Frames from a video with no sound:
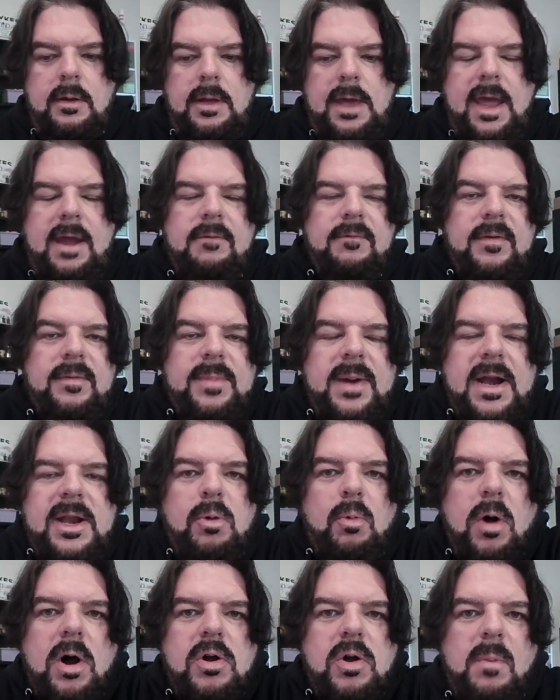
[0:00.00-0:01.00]
Hey everybody,
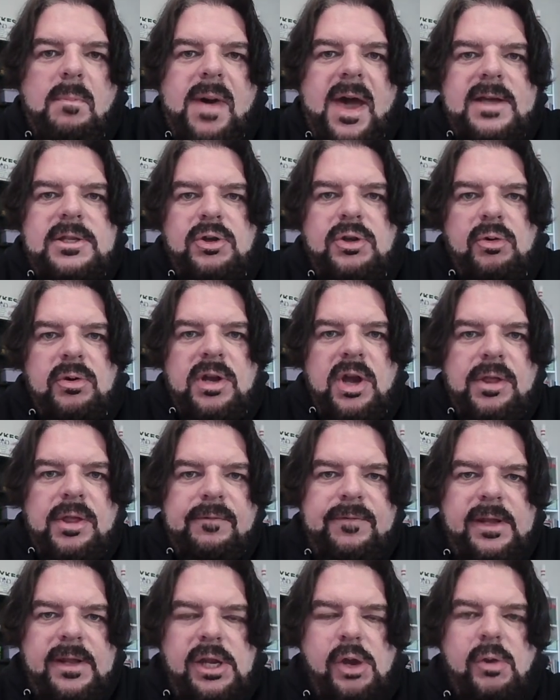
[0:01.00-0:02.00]
welcome back to another
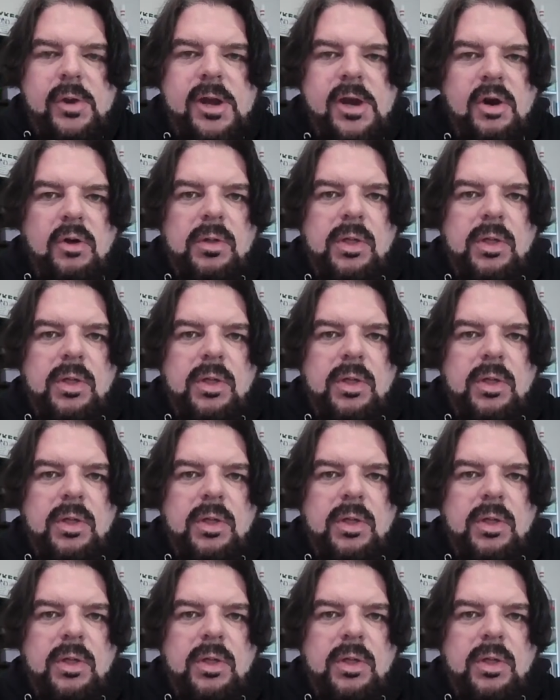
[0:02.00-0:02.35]
video here